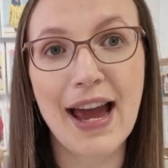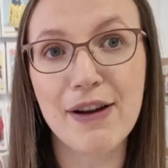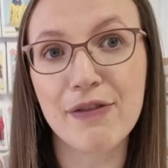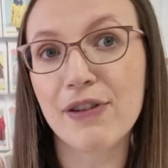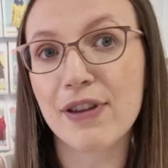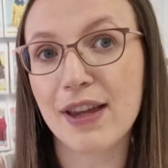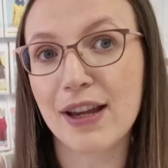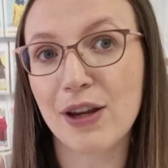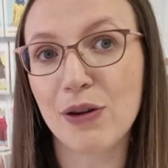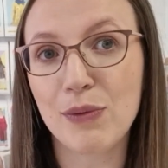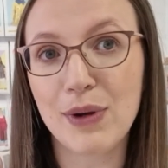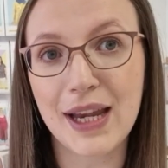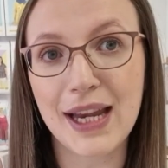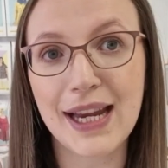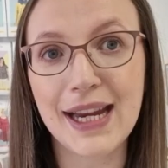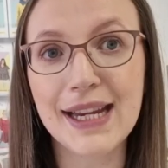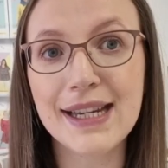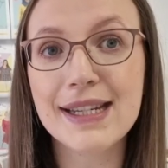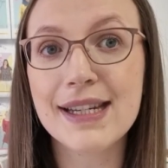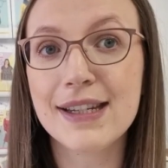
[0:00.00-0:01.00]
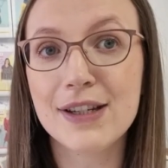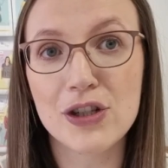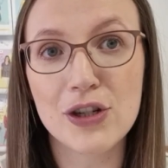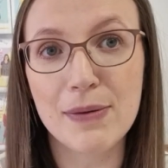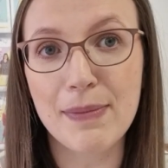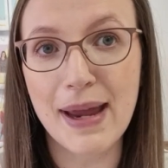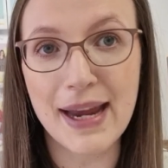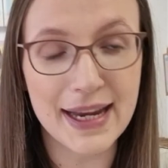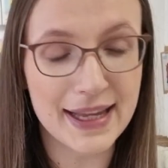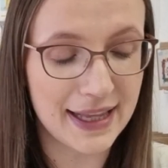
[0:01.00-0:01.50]
everything you need
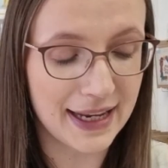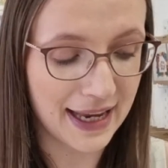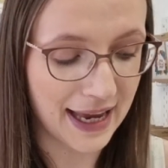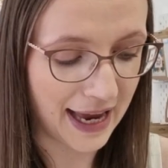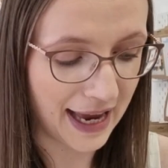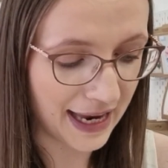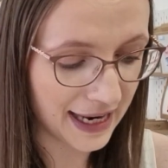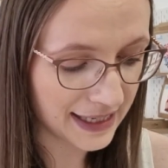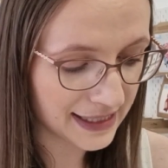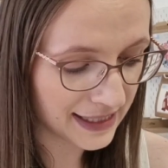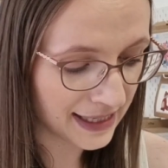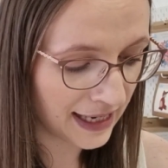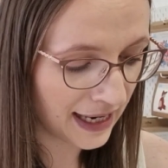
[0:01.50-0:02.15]
to make the kit